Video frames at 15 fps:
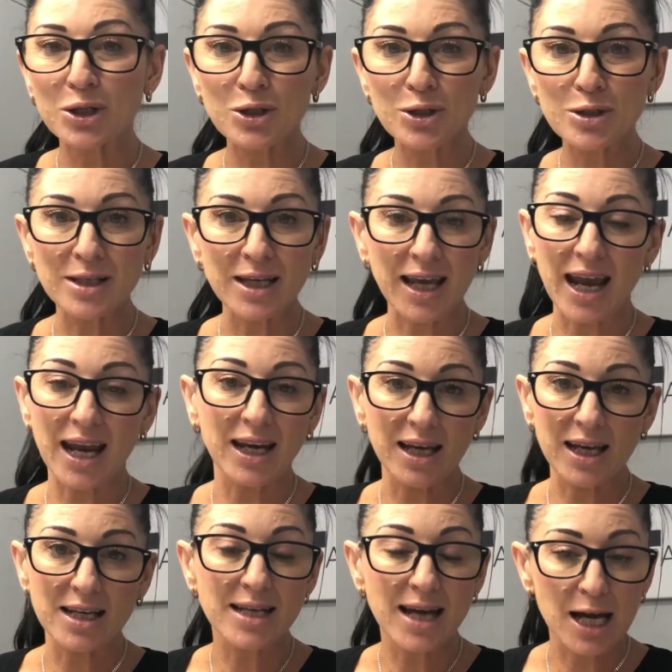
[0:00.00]
using
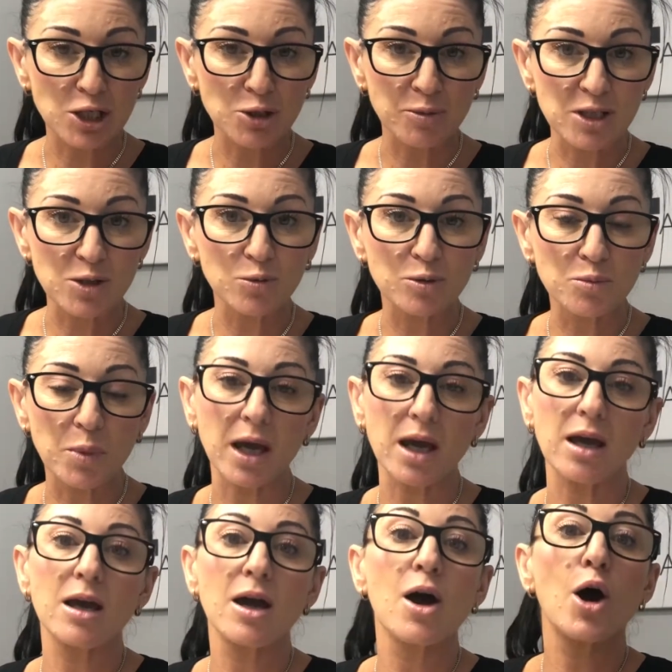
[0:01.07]
any attachments would
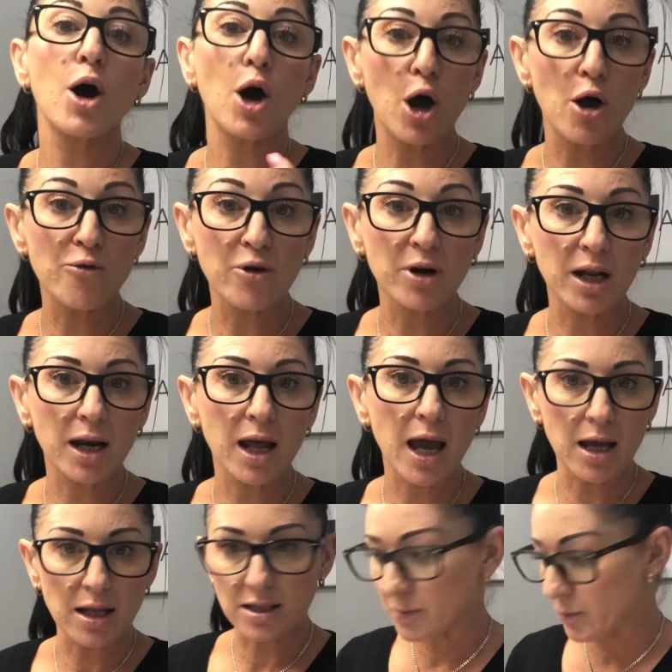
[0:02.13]
be over an
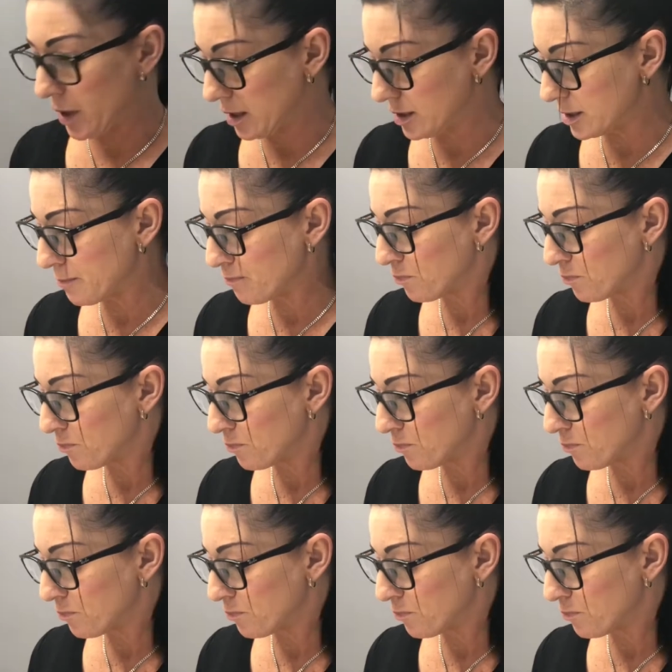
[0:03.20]
enhancement.